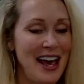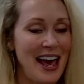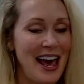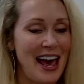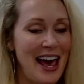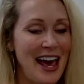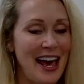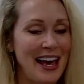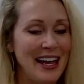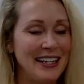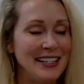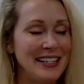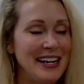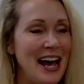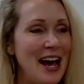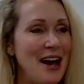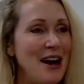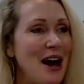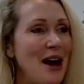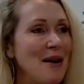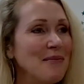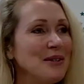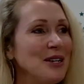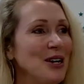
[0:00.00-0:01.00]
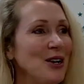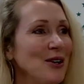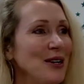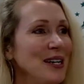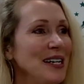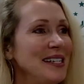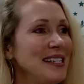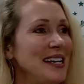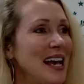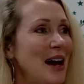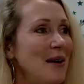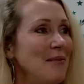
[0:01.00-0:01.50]
And I'm
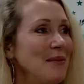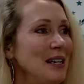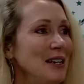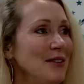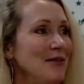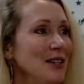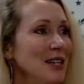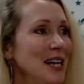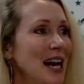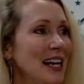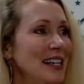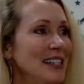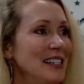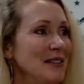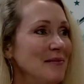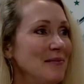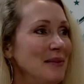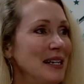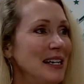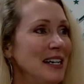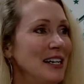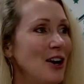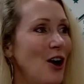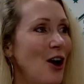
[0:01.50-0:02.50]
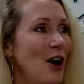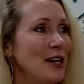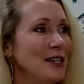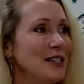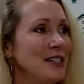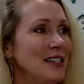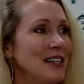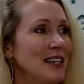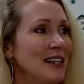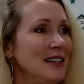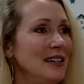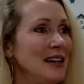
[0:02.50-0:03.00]
curious, how many of you guys have been in
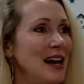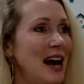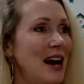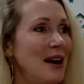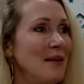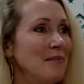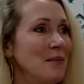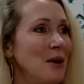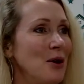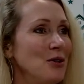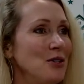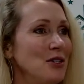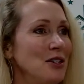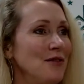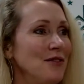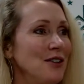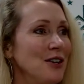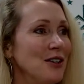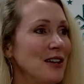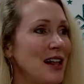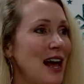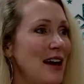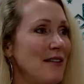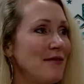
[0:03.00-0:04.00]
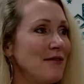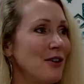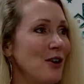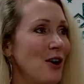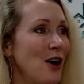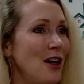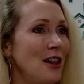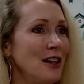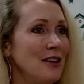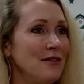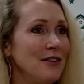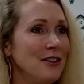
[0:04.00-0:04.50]
Austin most of your life or
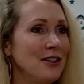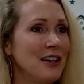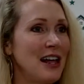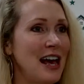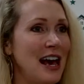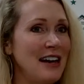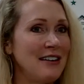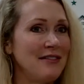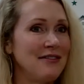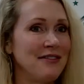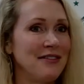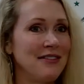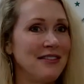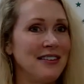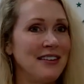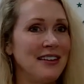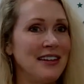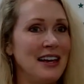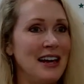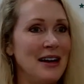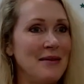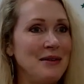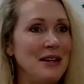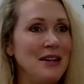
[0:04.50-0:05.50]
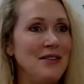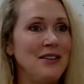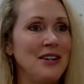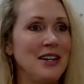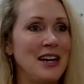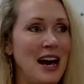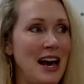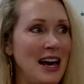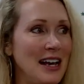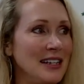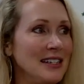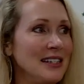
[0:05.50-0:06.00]
all of your life? How many of you
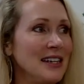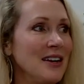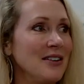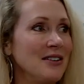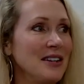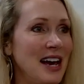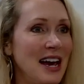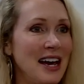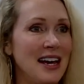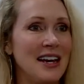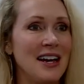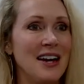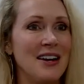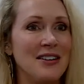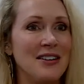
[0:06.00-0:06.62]
guys? Okay.